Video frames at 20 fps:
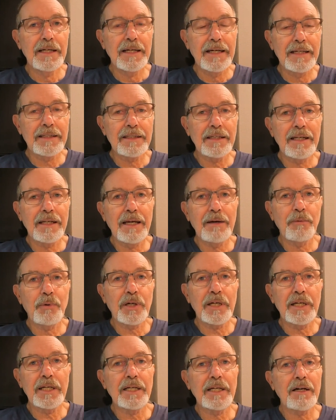And today
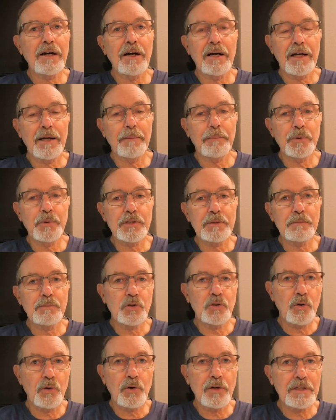we're getting caught up with some
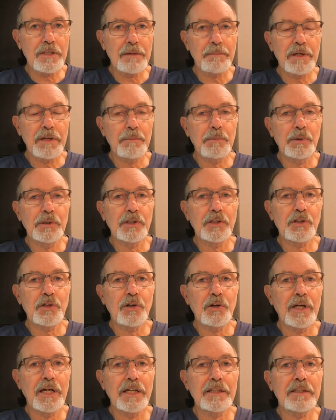chores. I'm able to
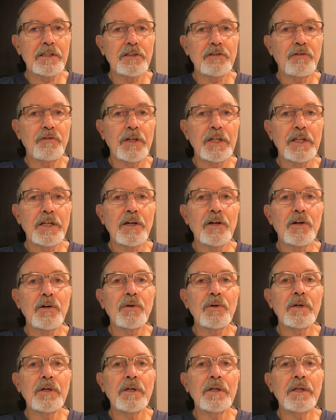turn out this
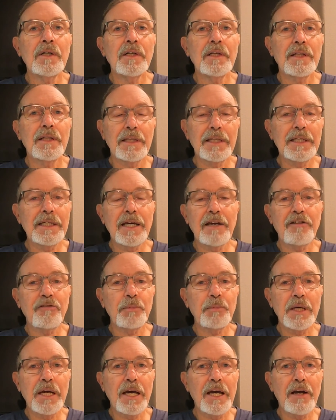video. Lee gave
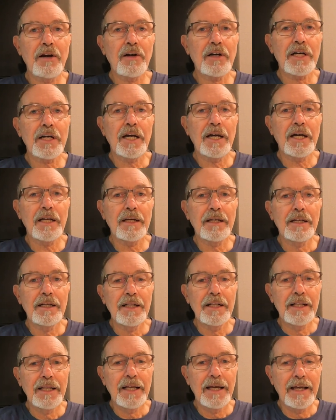me a haircut,
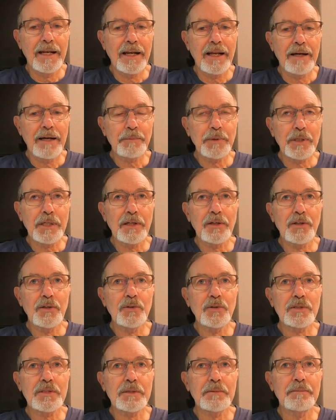and I'm going to
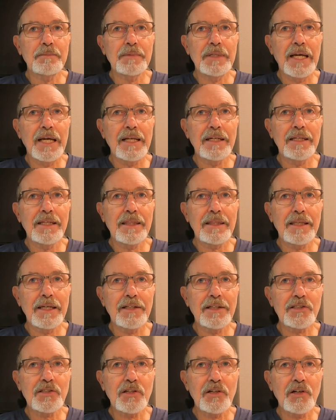do some dandy
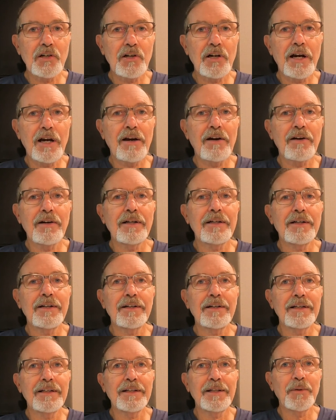things to her hair here
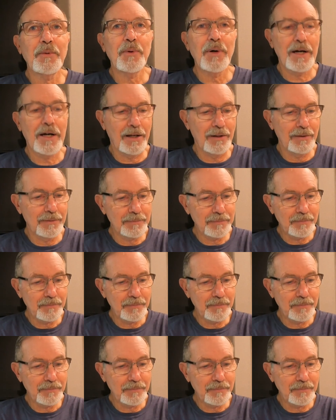in a little while.